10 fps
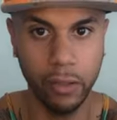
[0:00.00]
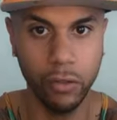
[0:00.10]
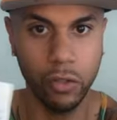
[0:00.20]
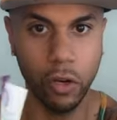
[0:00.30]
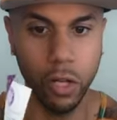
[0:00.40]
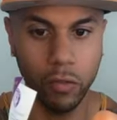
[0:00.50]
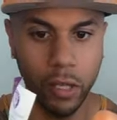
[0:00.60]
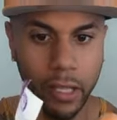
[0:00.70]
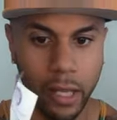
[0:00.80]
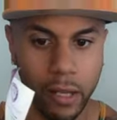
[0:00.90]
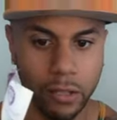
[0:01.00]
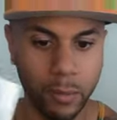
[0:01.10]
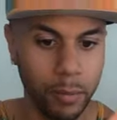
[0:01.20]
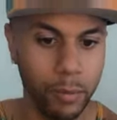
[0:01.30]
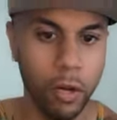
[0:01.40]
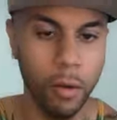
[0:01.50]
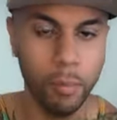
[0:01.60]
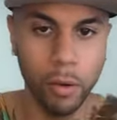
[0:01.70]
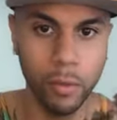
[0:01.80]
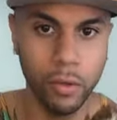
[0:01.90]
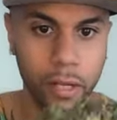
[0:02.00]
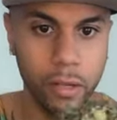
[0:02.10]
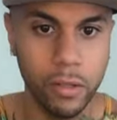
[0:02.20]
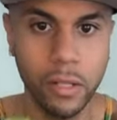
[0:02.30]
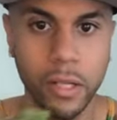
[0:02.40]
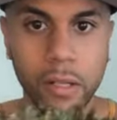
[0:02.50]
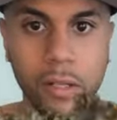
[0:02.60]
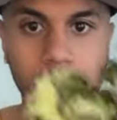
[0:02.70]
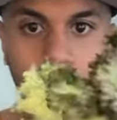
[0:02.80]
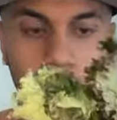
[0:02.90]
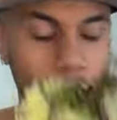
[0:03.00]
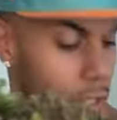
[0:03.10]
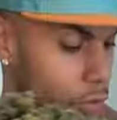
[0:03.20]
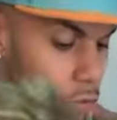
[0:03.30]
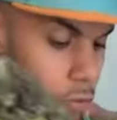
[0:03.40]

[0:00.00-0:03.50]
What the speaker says: can call it red kale. Some people call it purple kale, running through it,